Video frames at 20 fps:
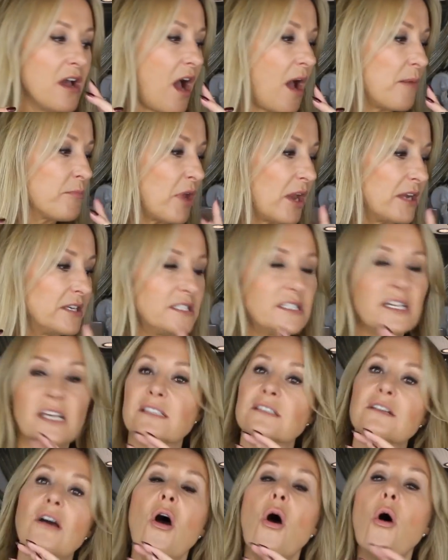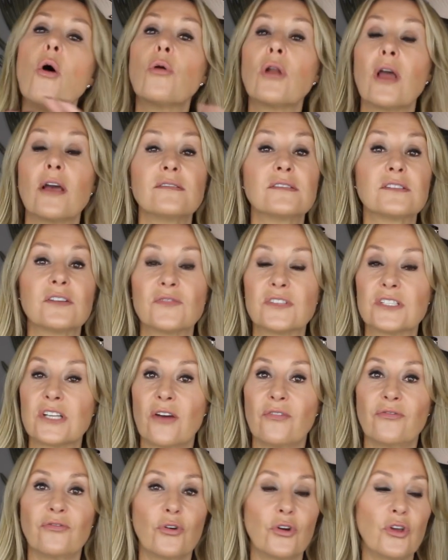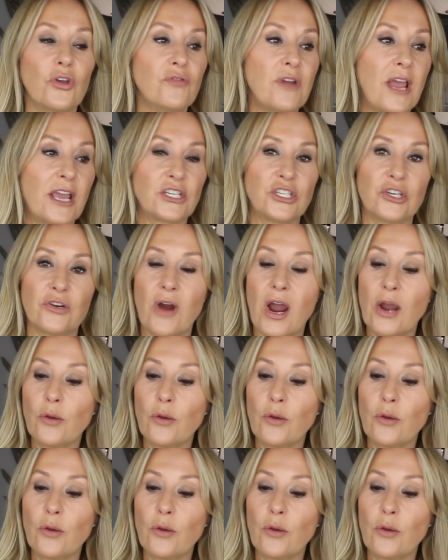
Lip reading: I'm going to test a whole host of stuff for you next year.